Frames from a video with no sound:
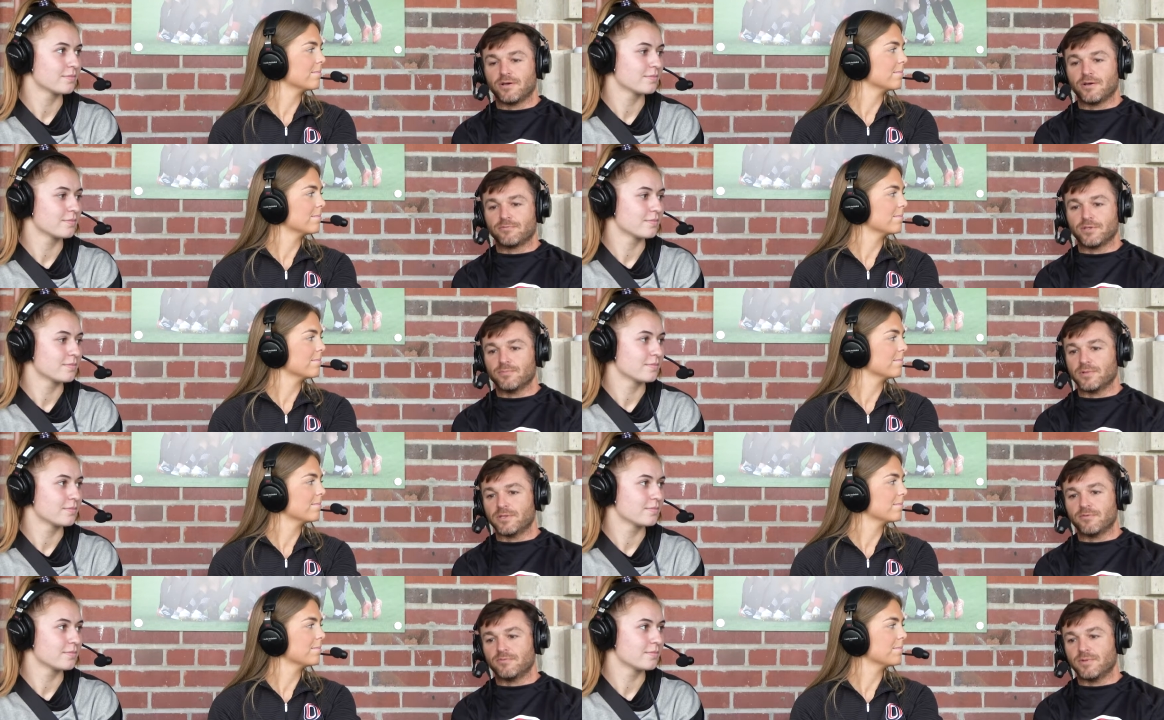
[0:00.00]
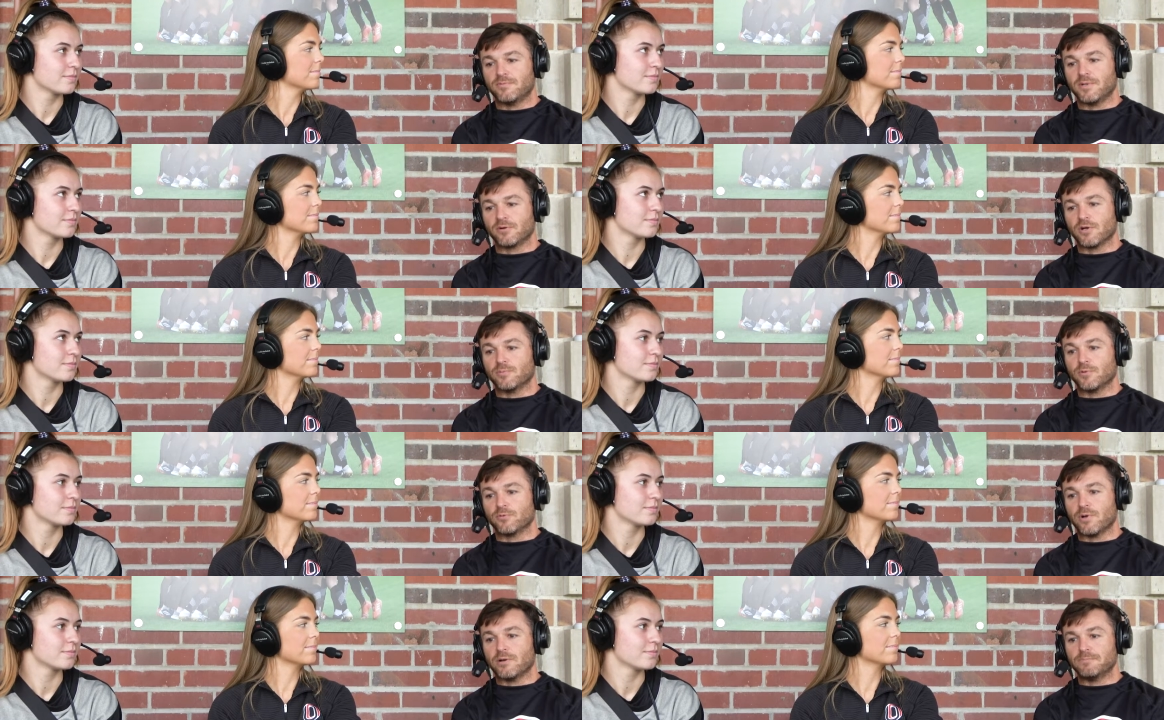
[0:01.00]
Speaker 1: for them, but they've been incredible
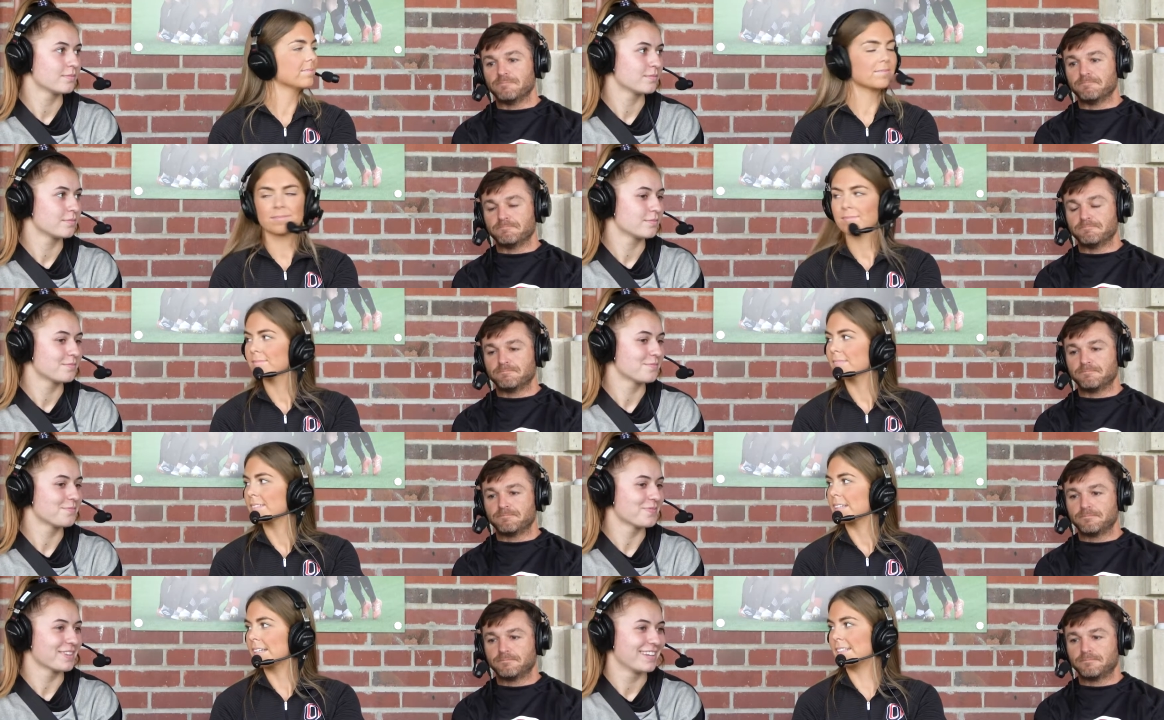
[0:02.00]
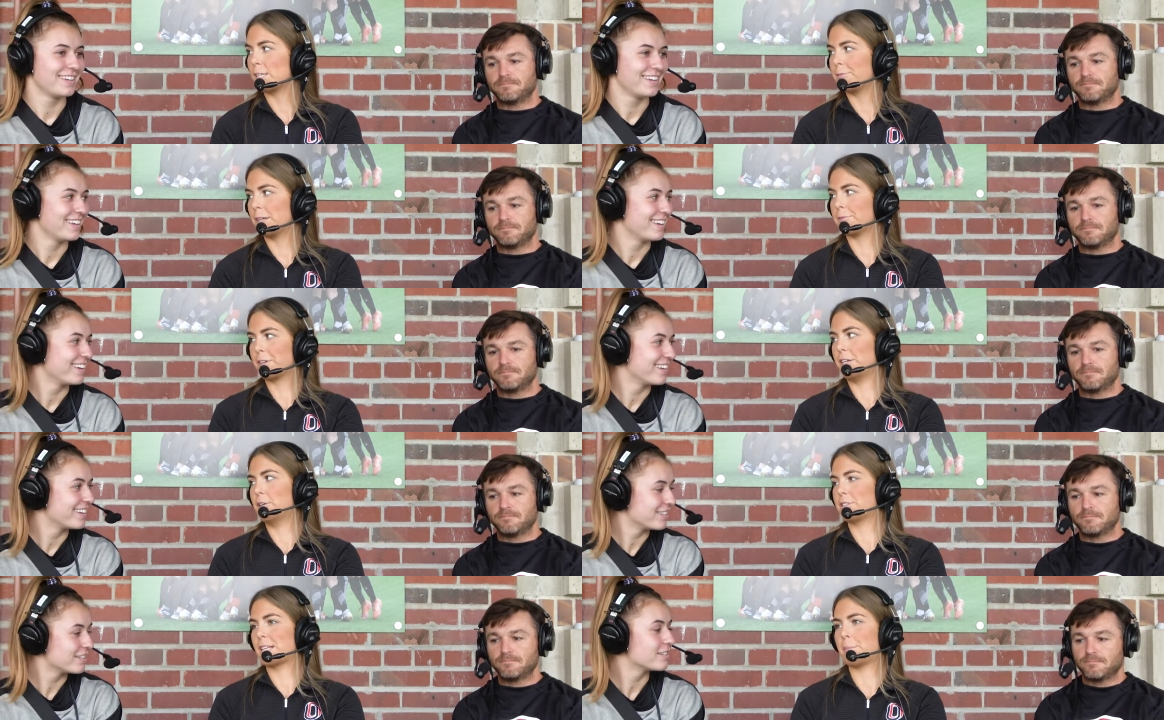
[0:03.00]
throughout.
Speaker 2: And, Sophia, for
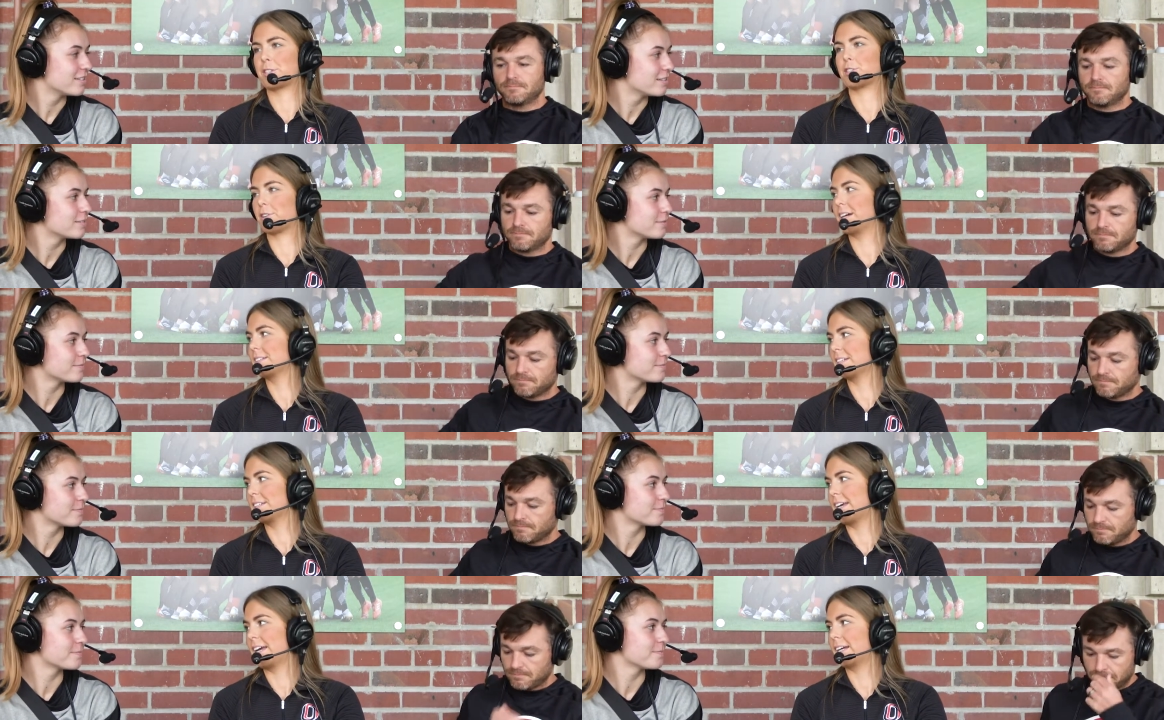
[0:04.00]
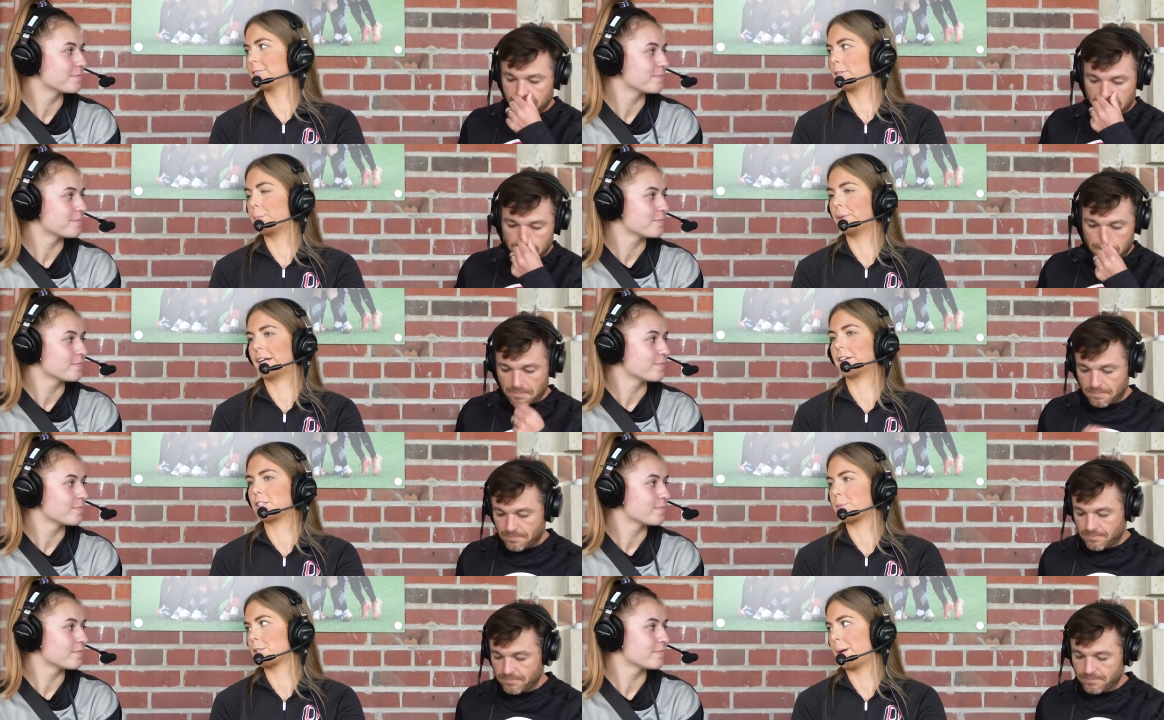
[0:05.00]
you, just how much grit did it take from a
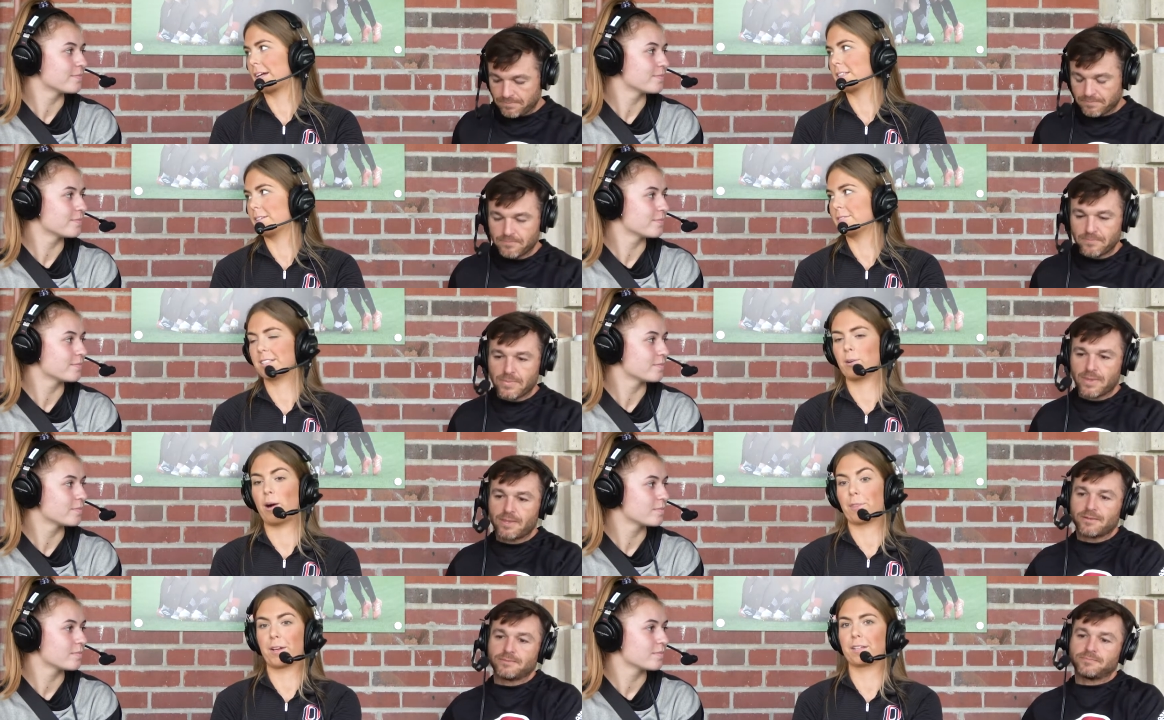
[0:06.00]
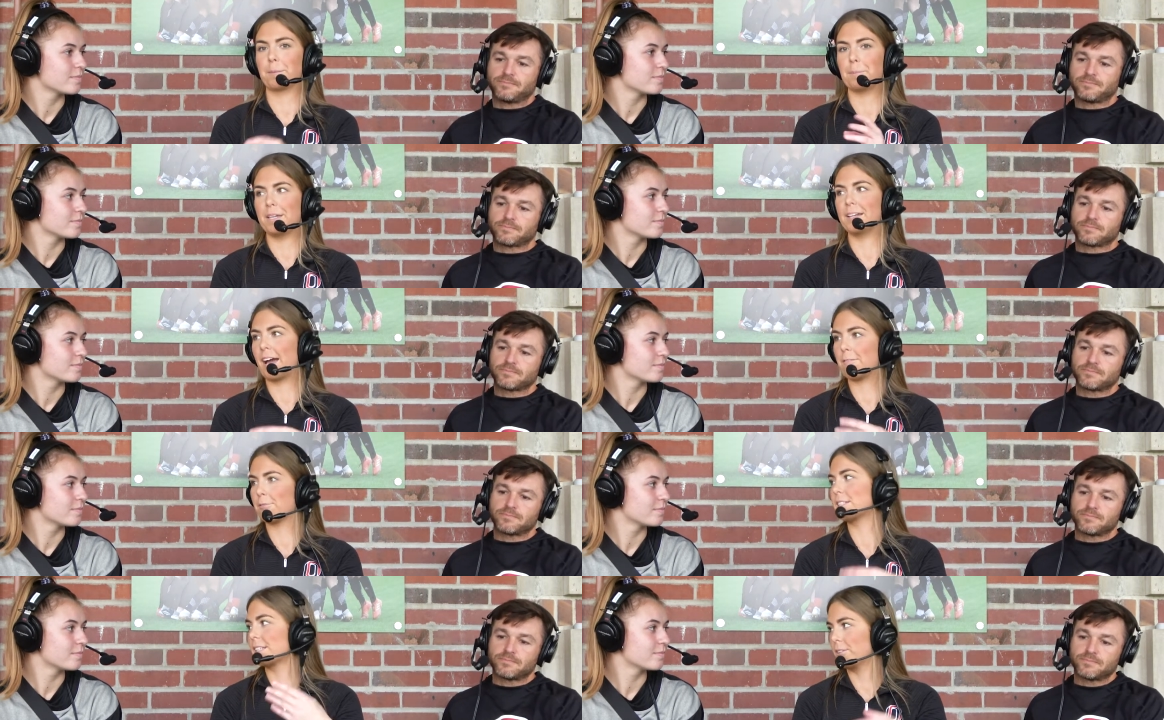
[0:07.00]
player's perspective to go out there and compete
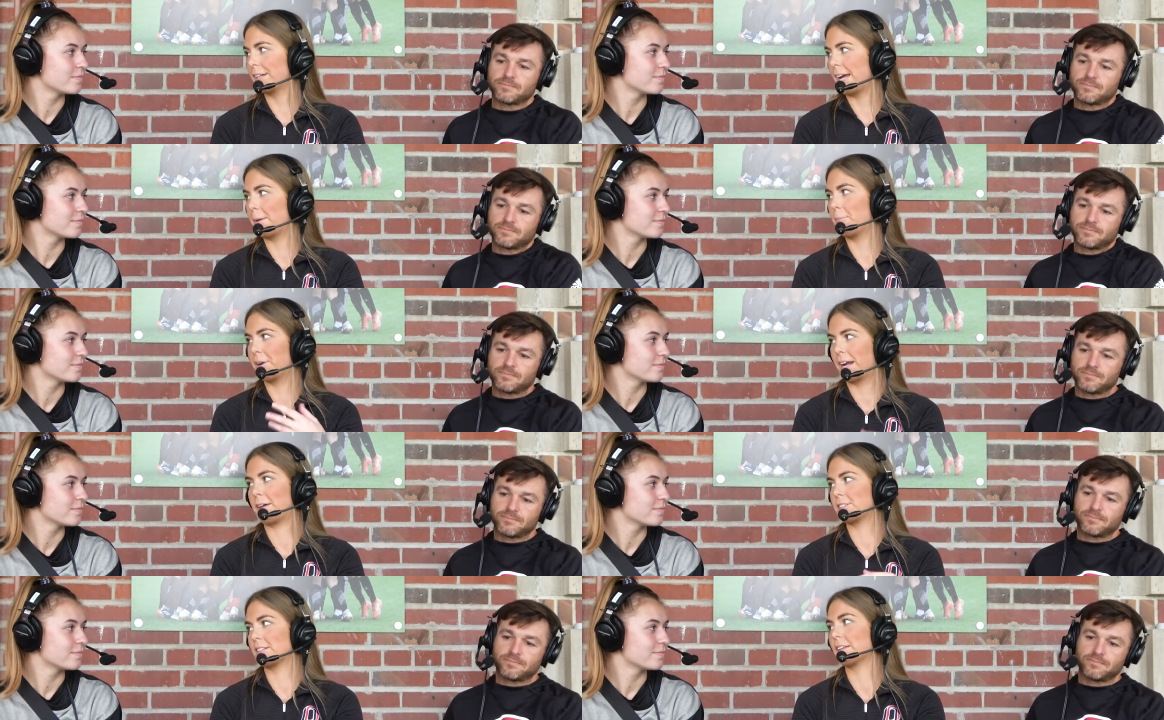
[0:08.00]
every single game, one after